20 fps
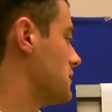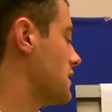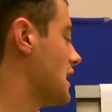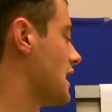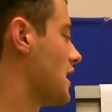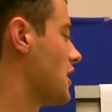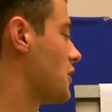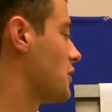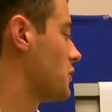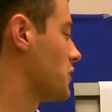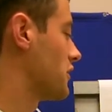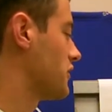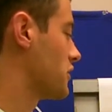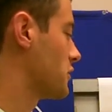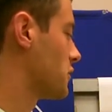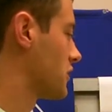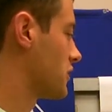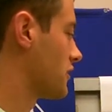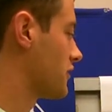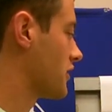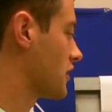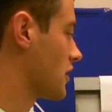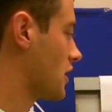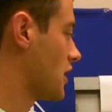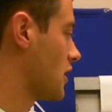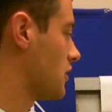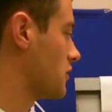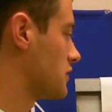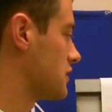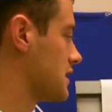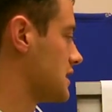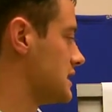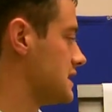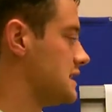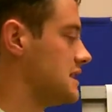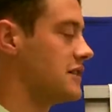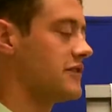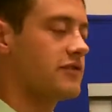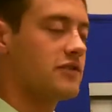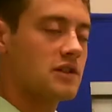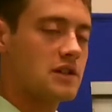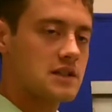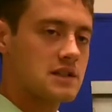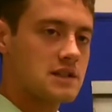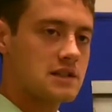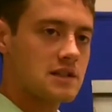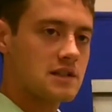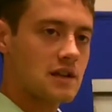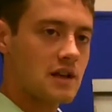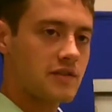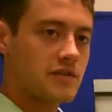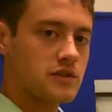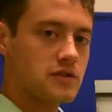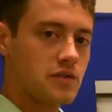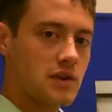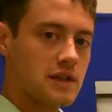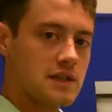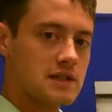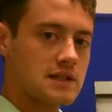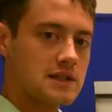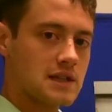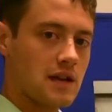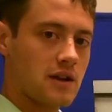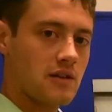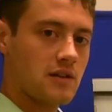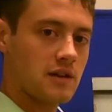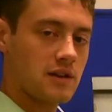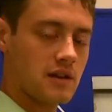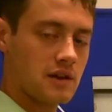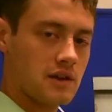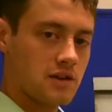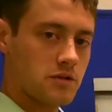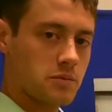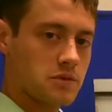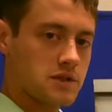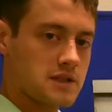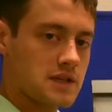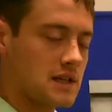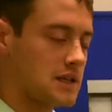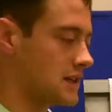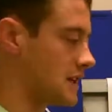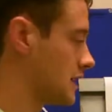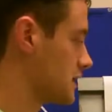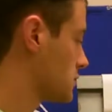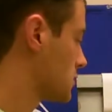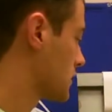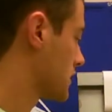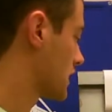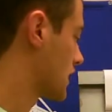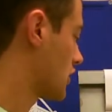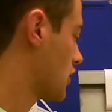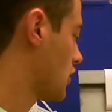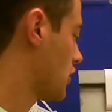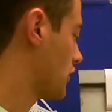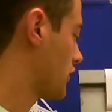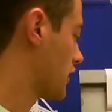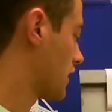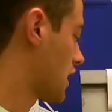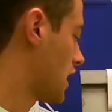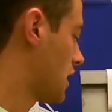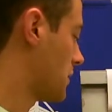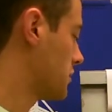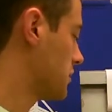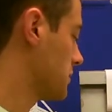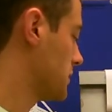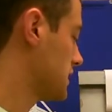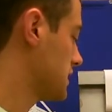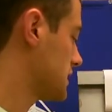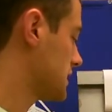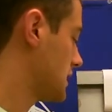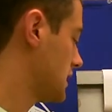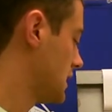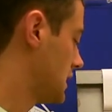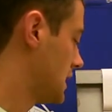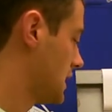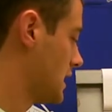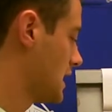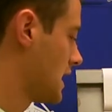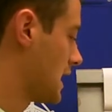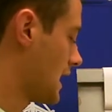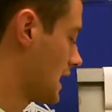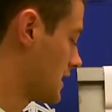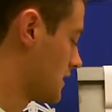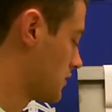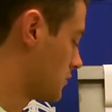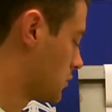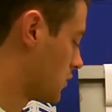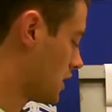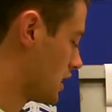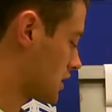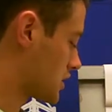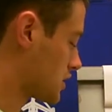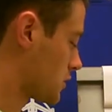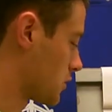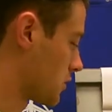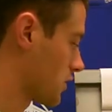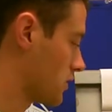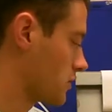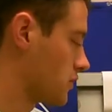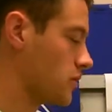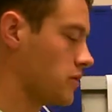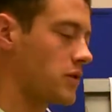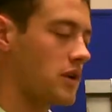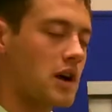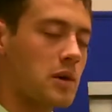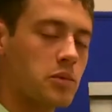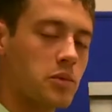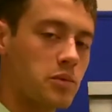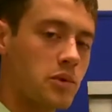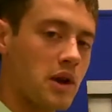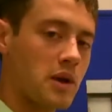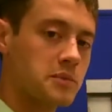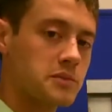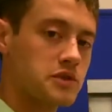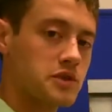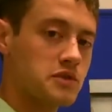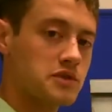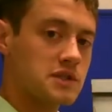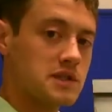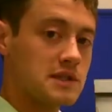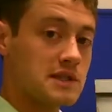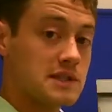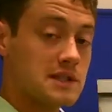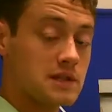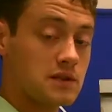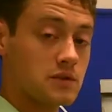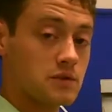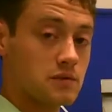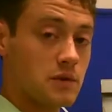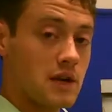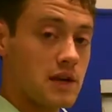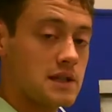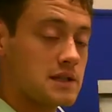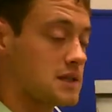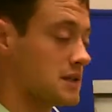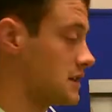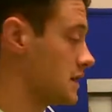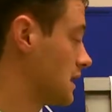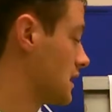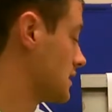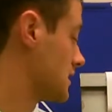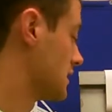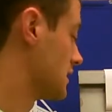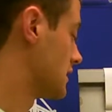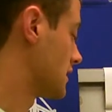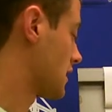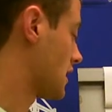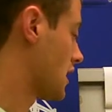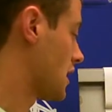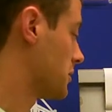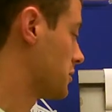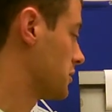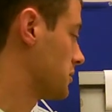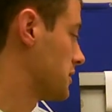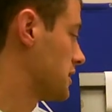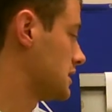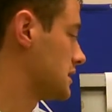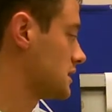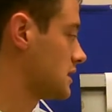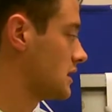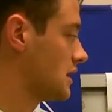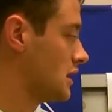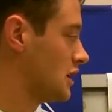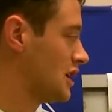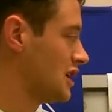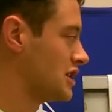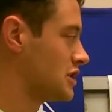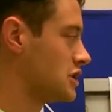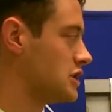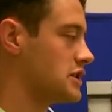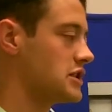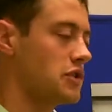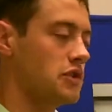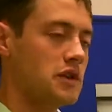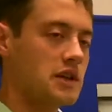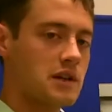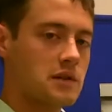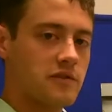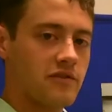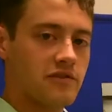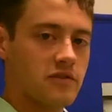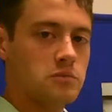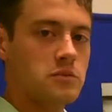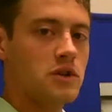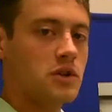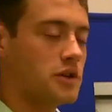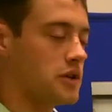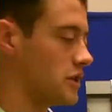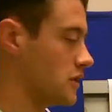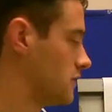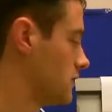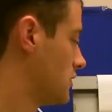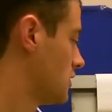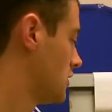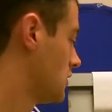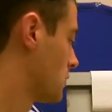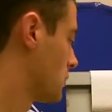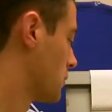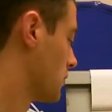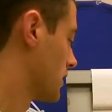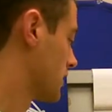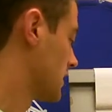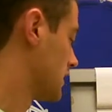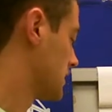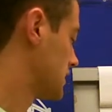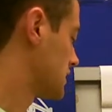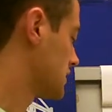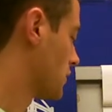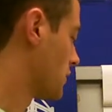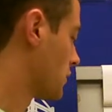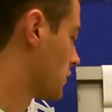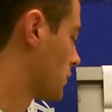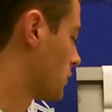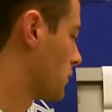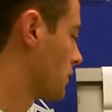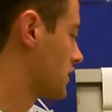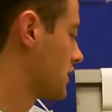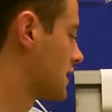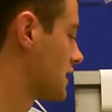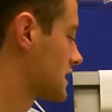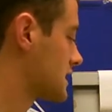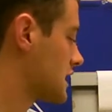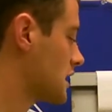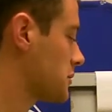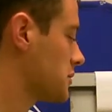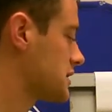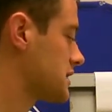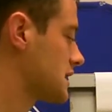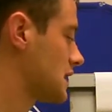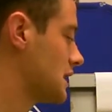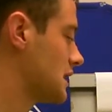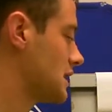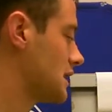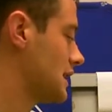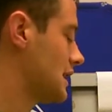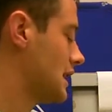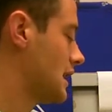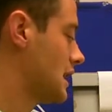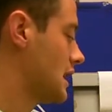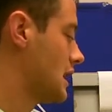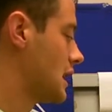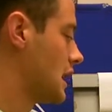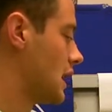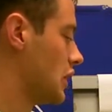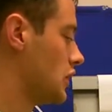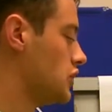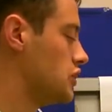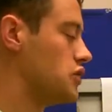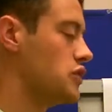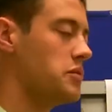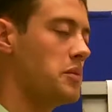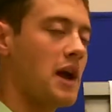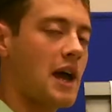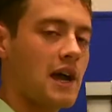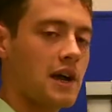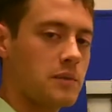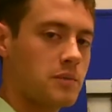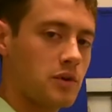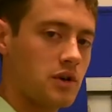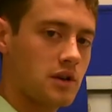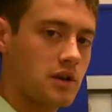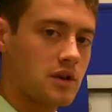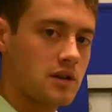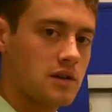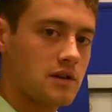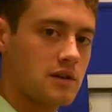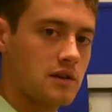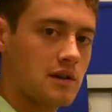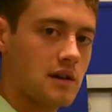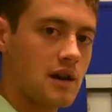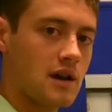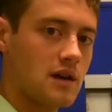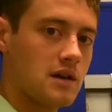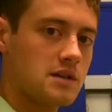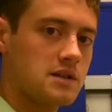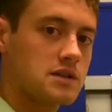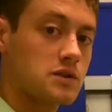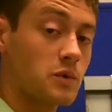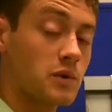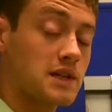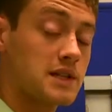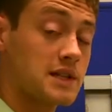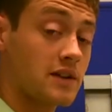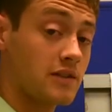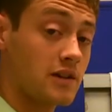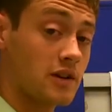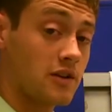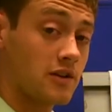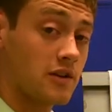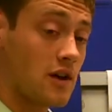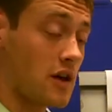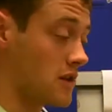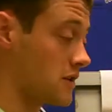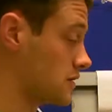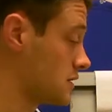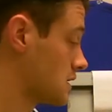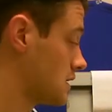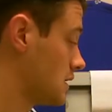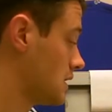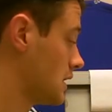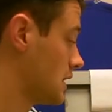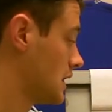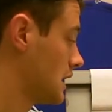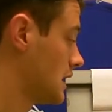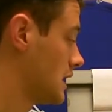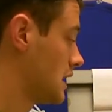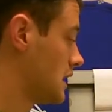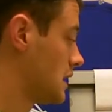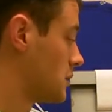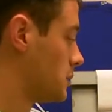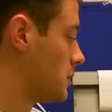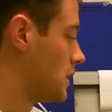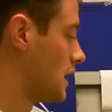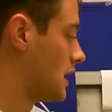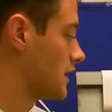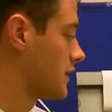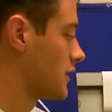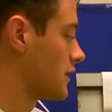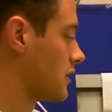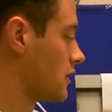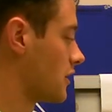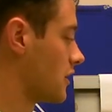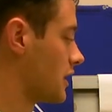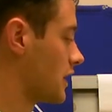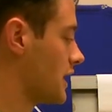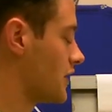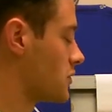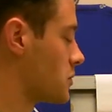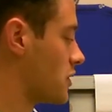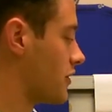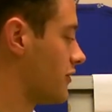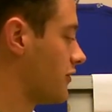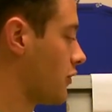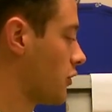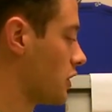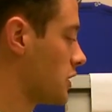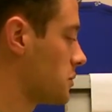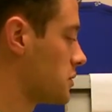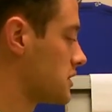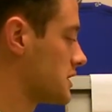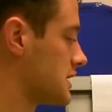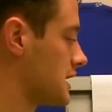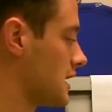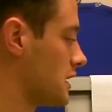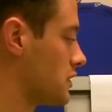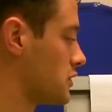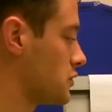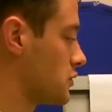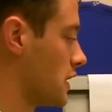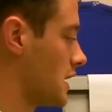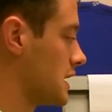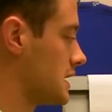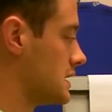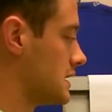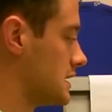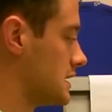Now, if you want to figure out the difference of the trade discount and 100%, that's what they call the complement. And we'll actually work through a couple problems using single rate and then the complement, just so you get familiar with it. So the example said a new MacBook costs $2,700, but they're going to give them a 40% trade